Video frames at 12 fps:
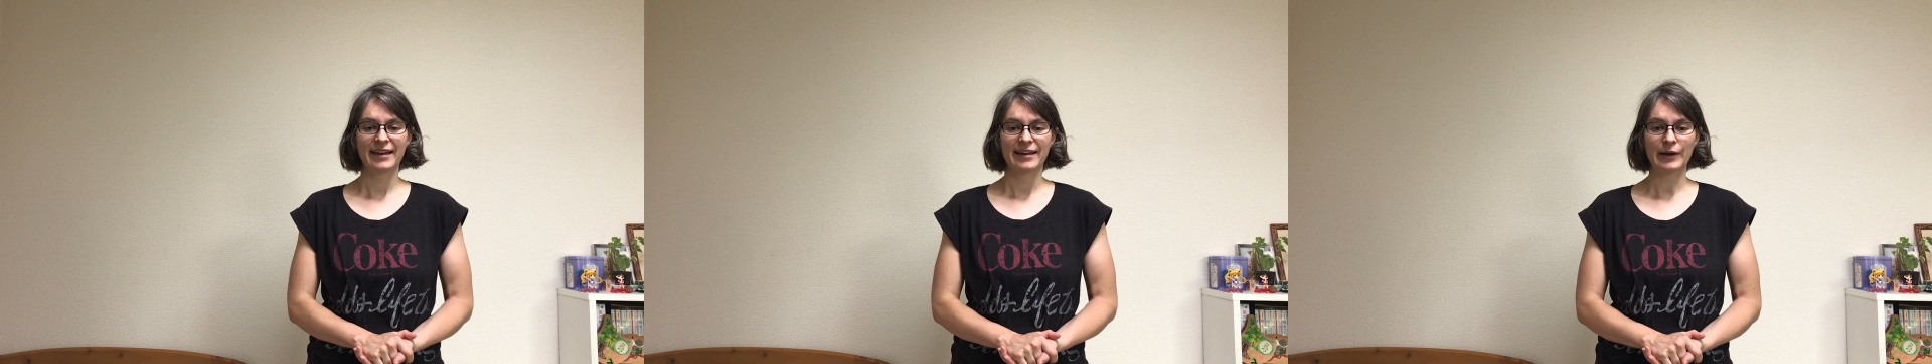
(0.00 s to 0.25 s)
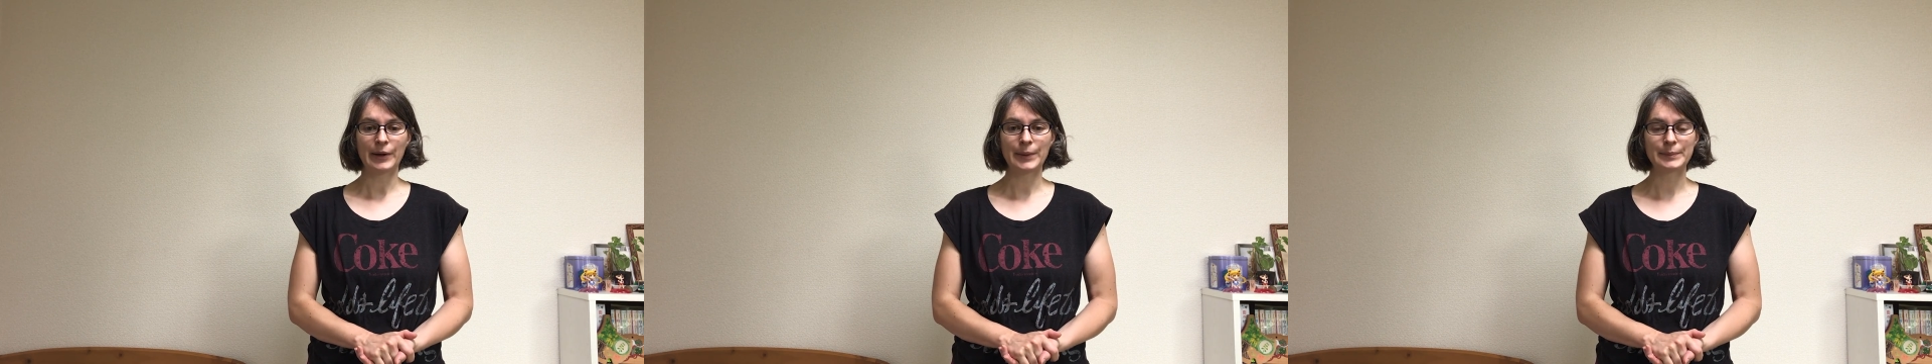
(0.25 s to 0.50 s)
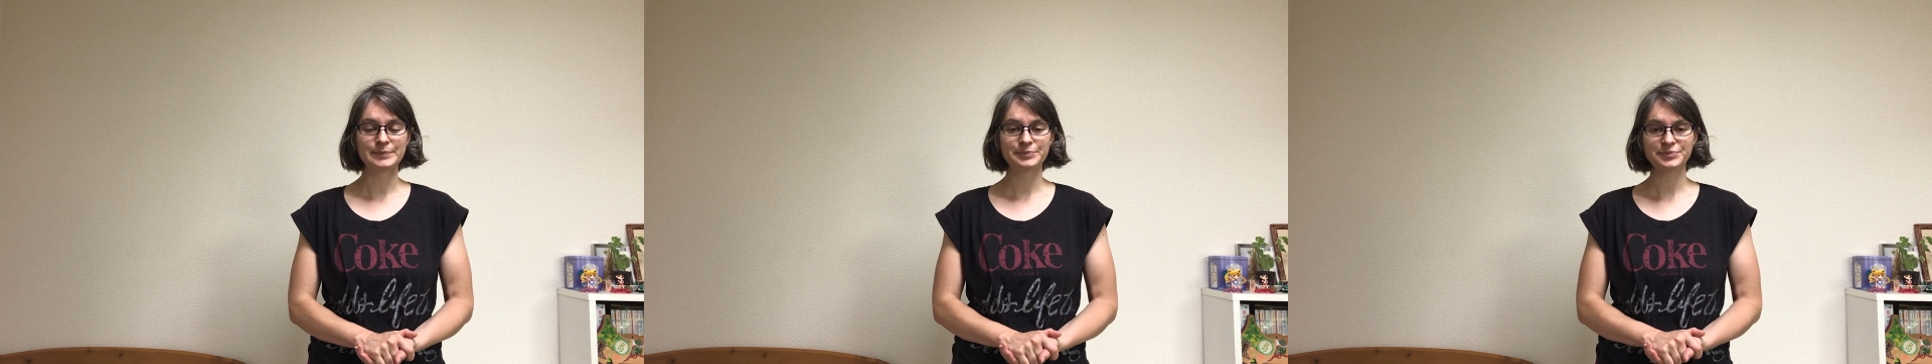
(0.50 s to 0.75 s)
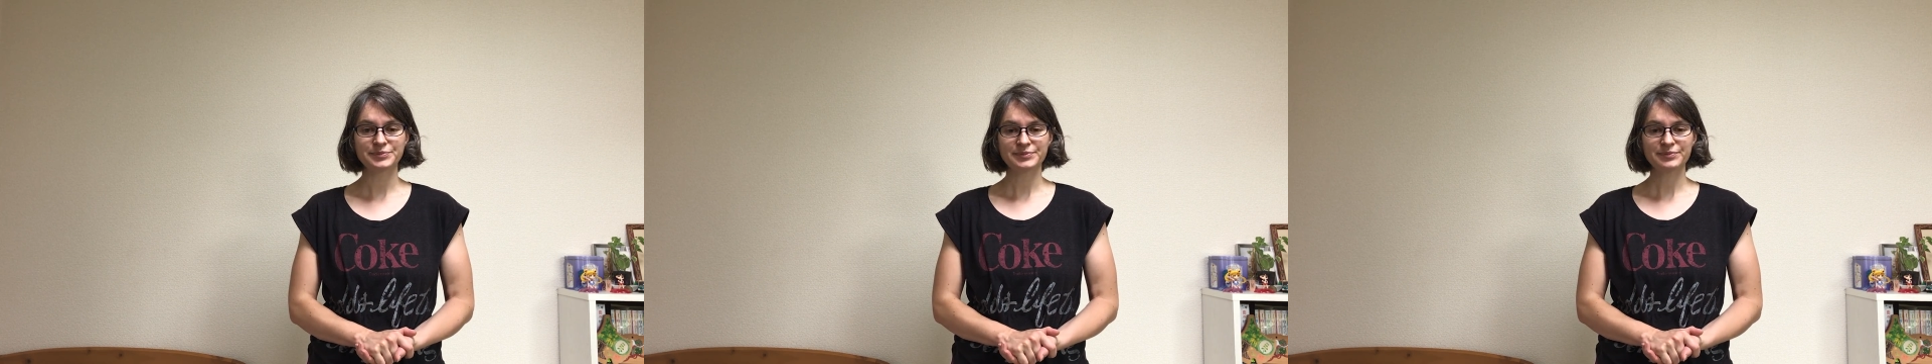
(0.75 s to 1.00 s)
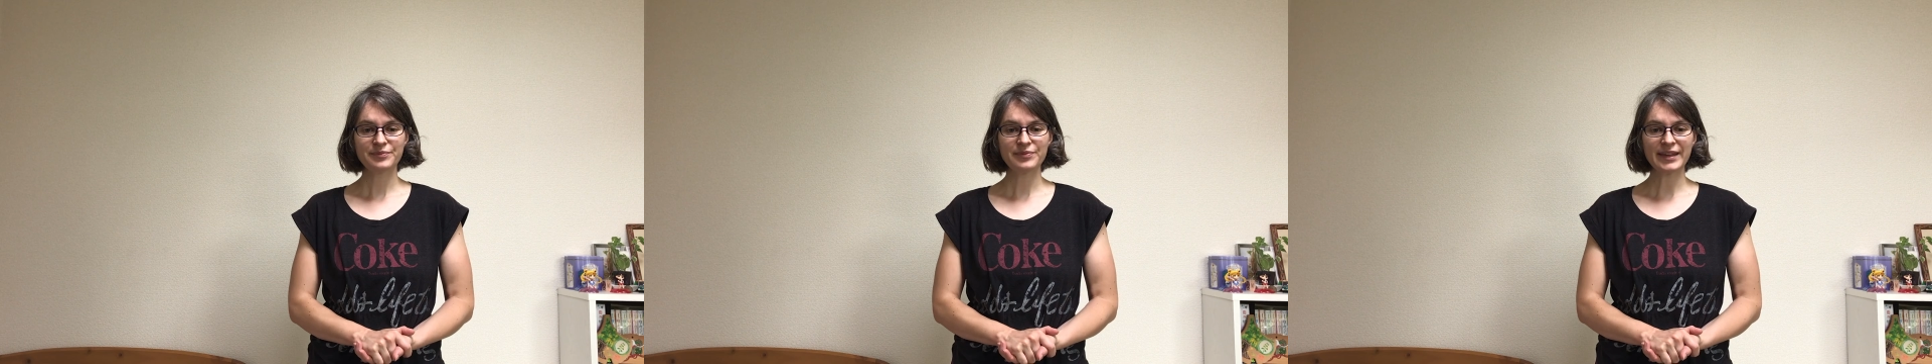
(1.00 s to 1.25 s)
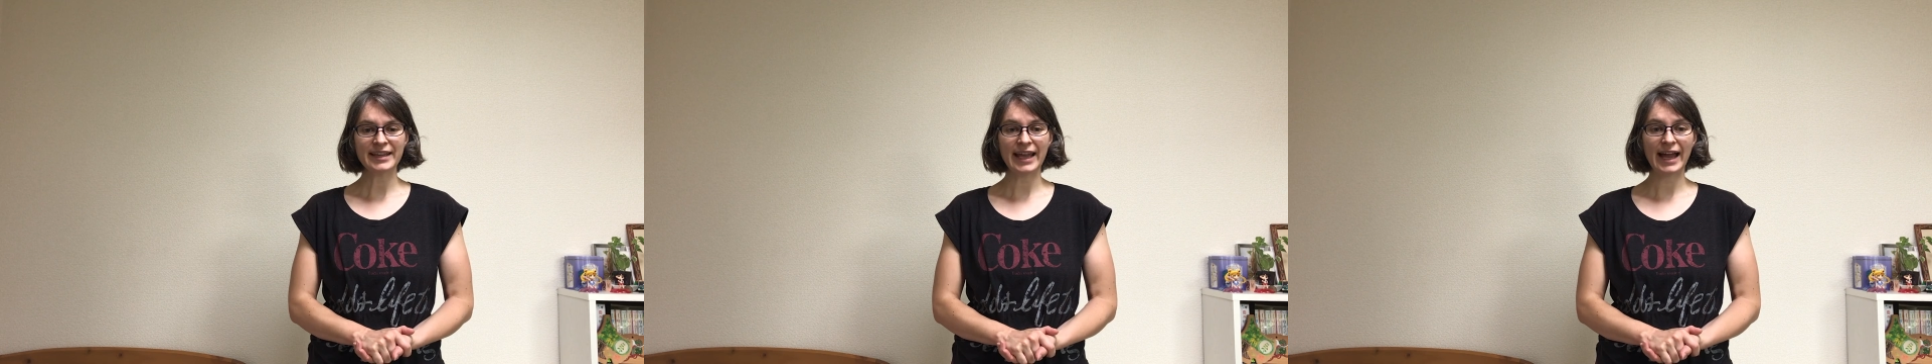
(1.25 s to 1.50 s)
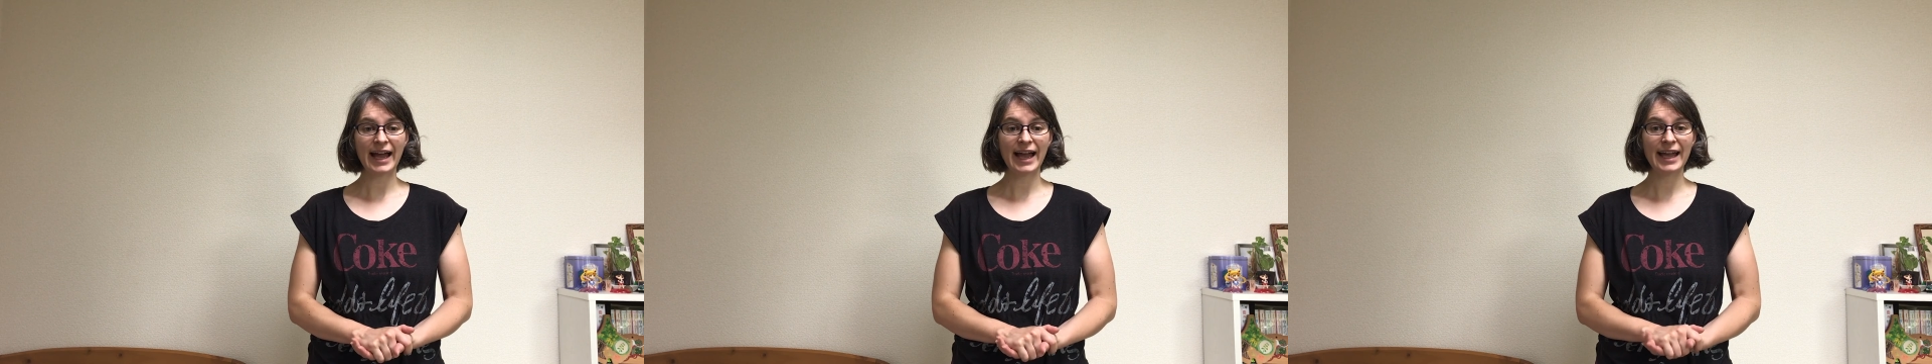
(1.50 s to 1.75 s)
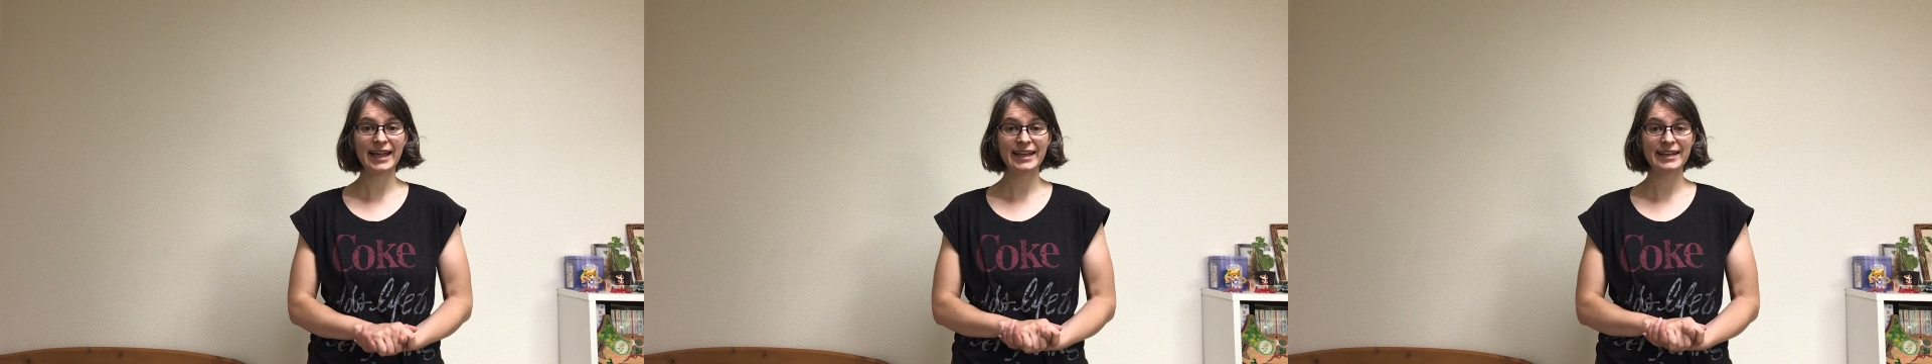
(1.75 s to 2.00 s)

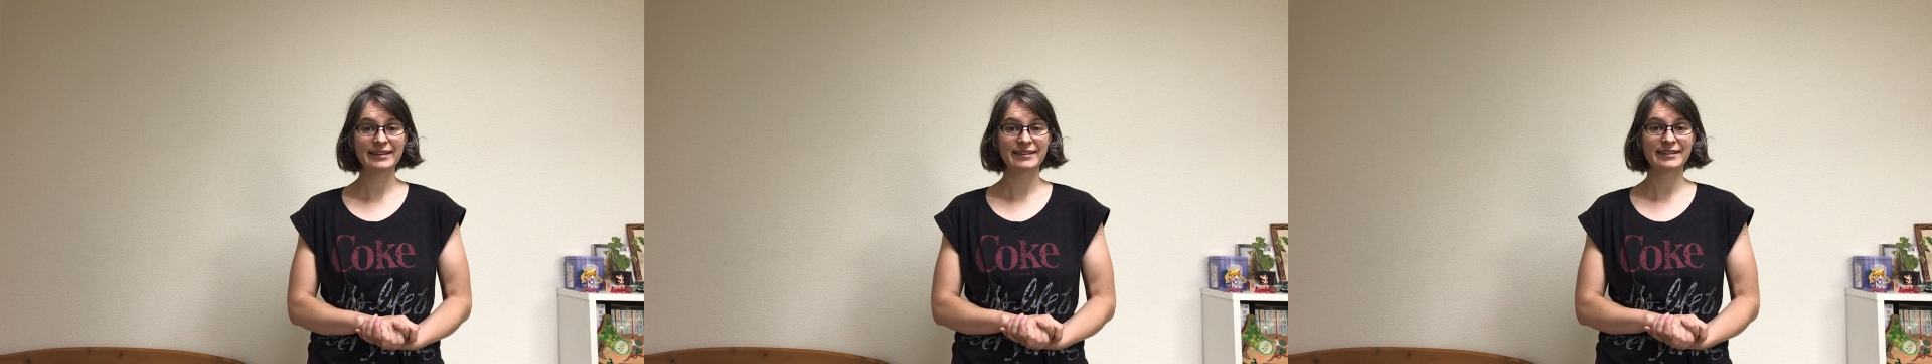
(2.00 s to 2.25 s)
I